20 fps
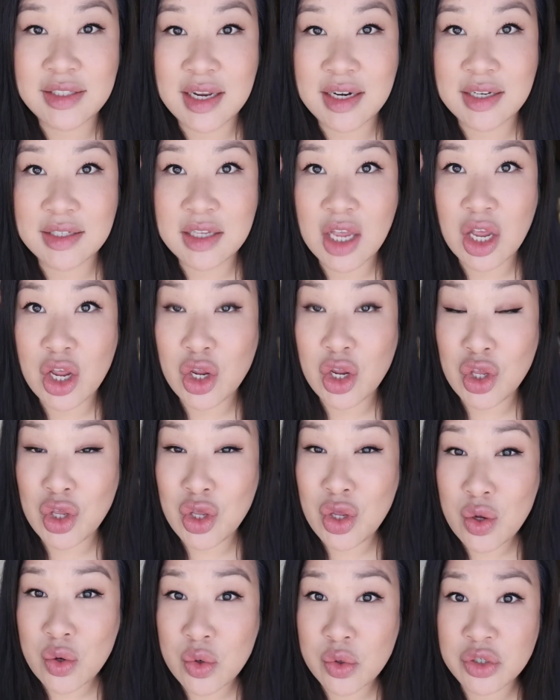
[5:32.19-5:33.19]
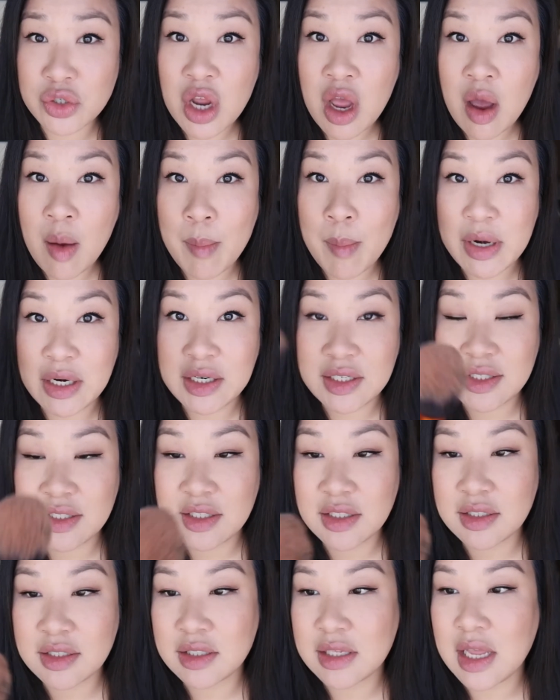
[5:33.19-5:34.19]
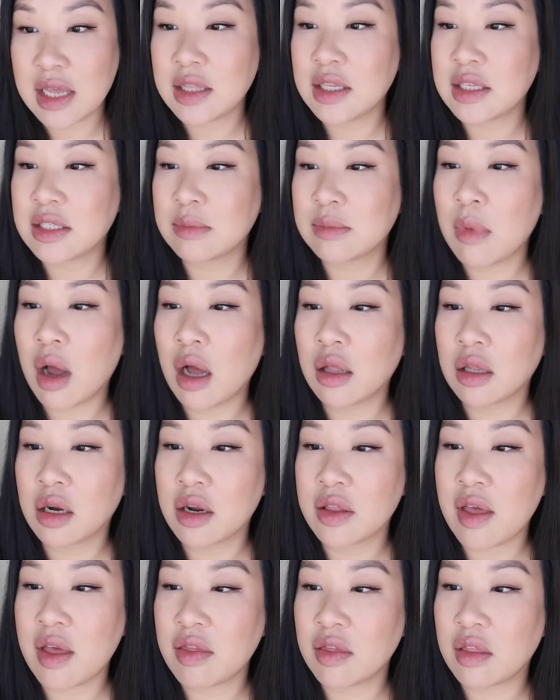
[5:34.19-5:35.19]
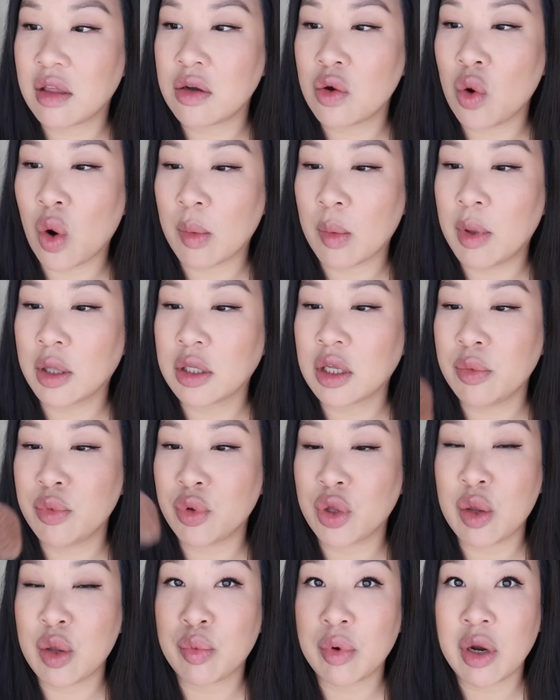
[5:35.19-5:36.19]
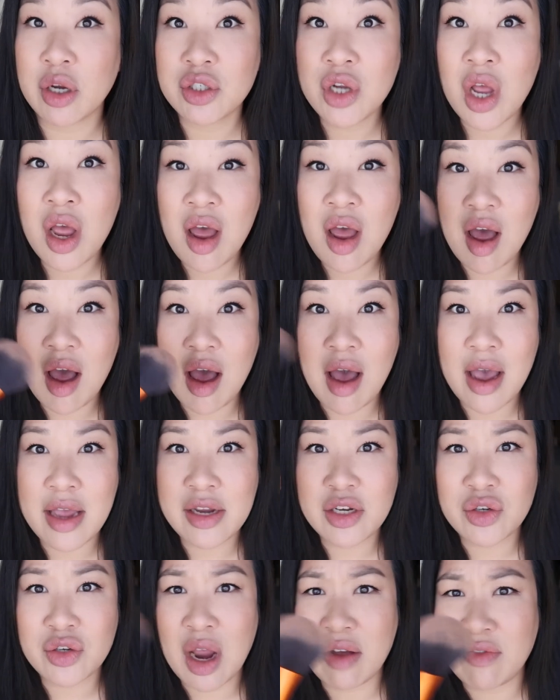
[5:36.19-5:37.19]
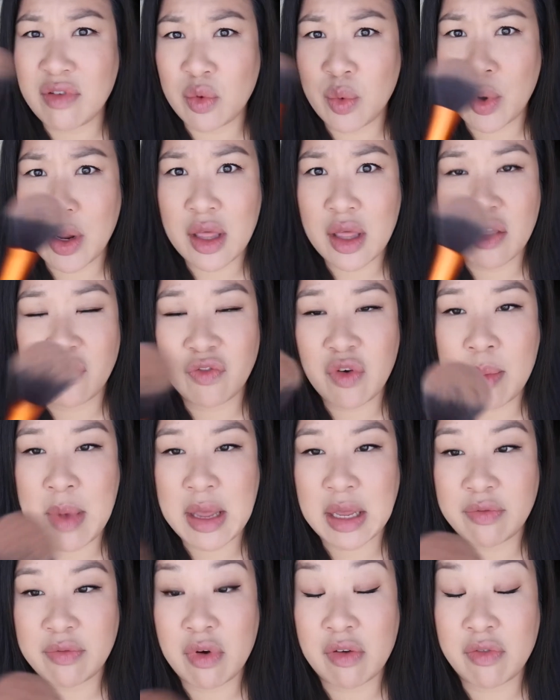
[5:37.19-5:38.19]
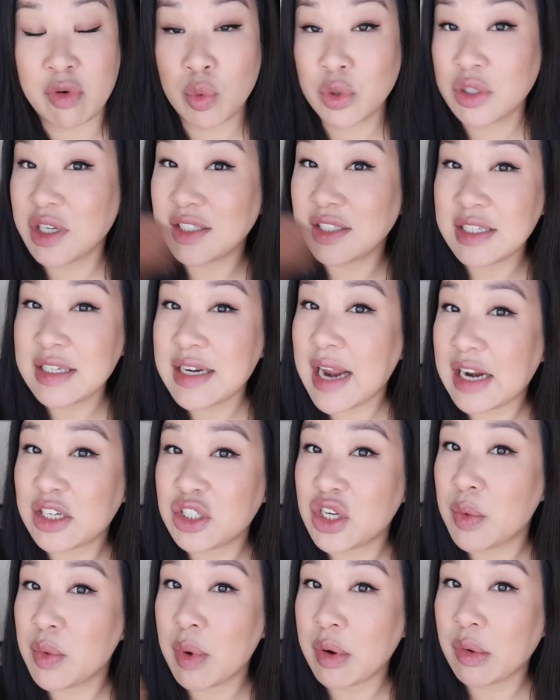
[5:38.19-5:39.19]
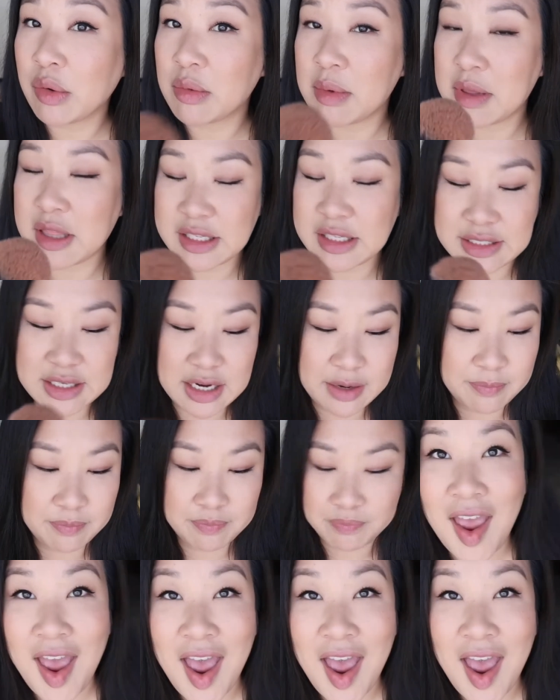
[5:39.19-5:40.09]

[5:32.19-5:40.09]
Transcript: It is huge, but it is still slightly smaller than the normal kabuki brush I travel with from Makeup Forever, which I didn't actually bring with me this time.